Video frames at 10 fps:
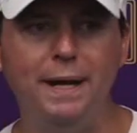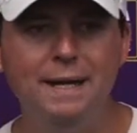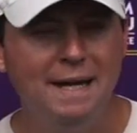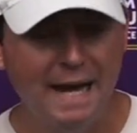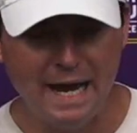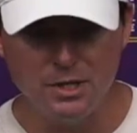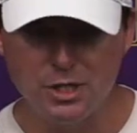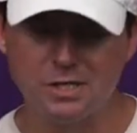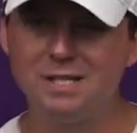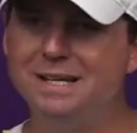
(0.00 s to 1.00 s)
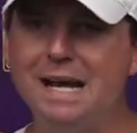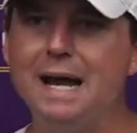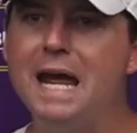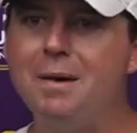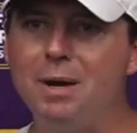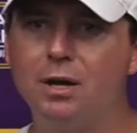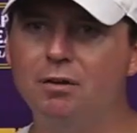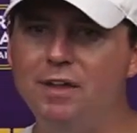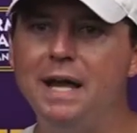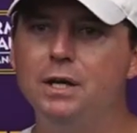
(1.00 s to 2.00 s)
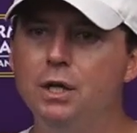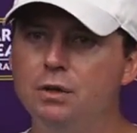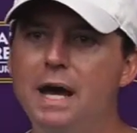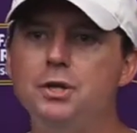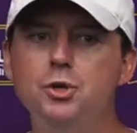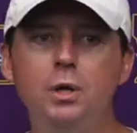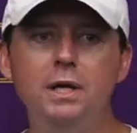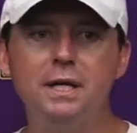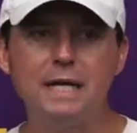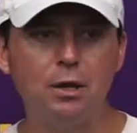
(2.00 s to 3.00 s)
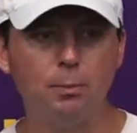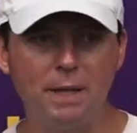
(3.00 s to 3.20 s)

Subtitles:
and just the dynamic of that unity together,